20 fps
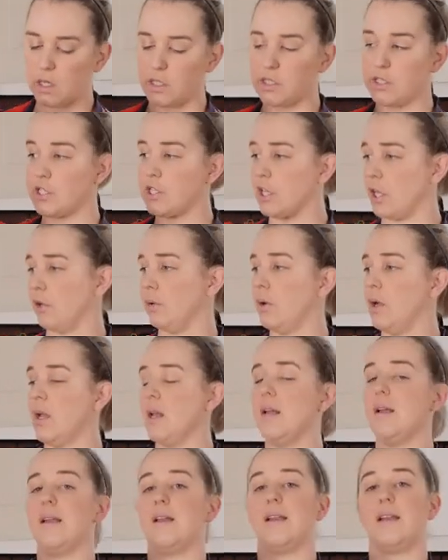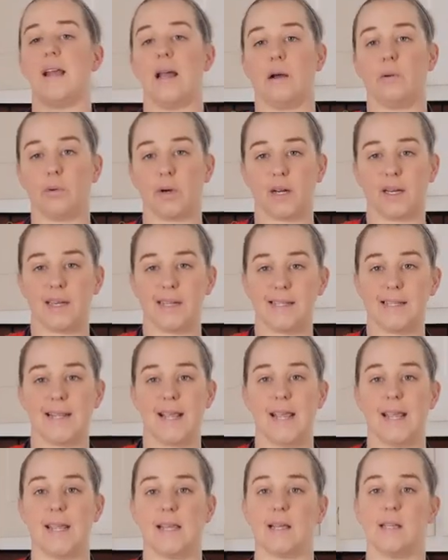And so now we're going to
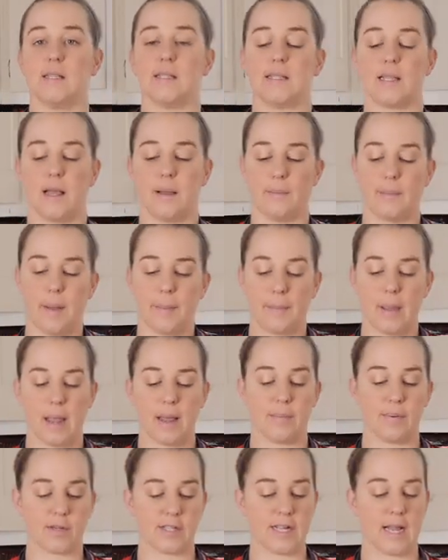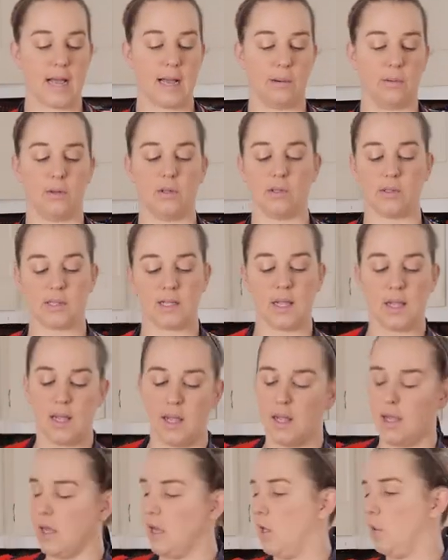take some paper towels,
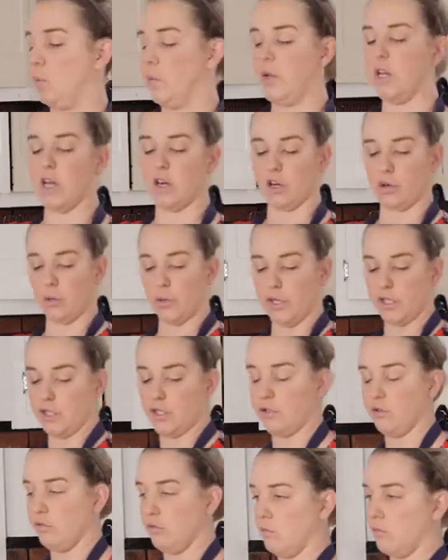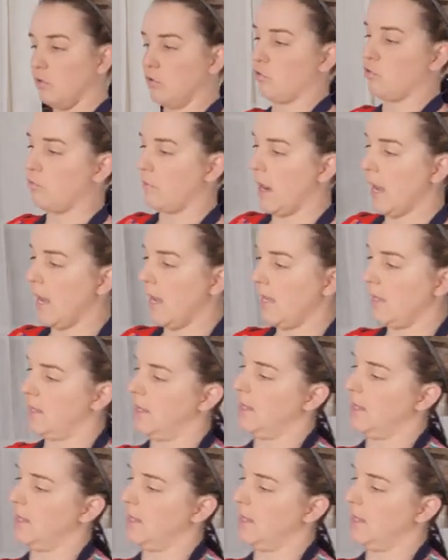and we are going to dry